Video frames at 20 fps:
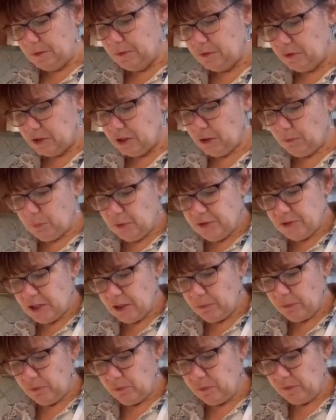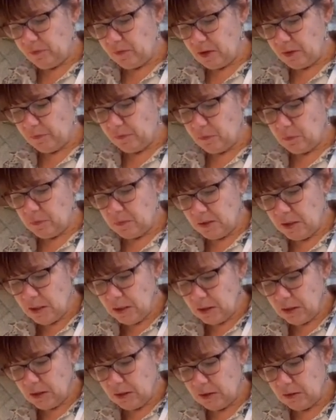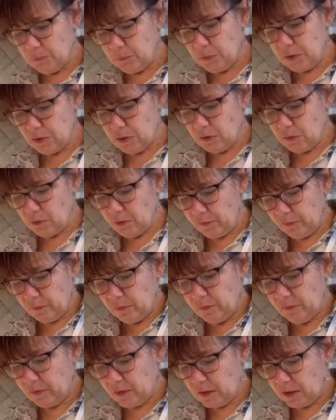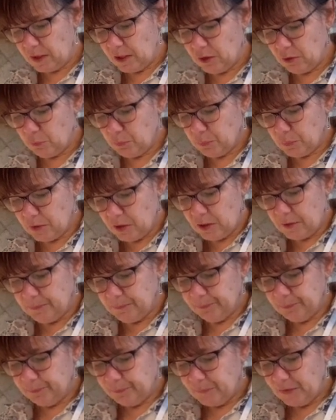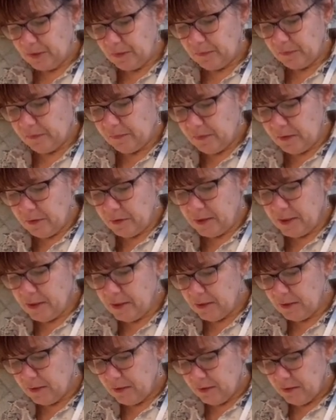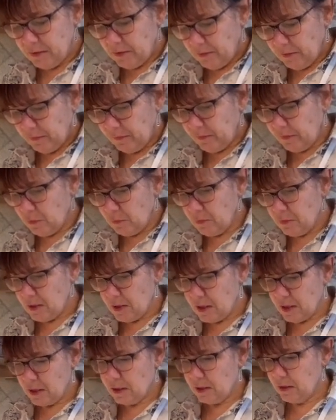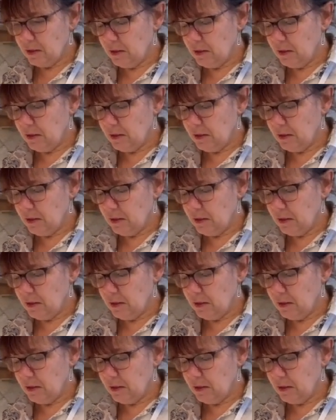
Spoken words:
tamp it down so it's not so thick, but it also is gonna help seal it so that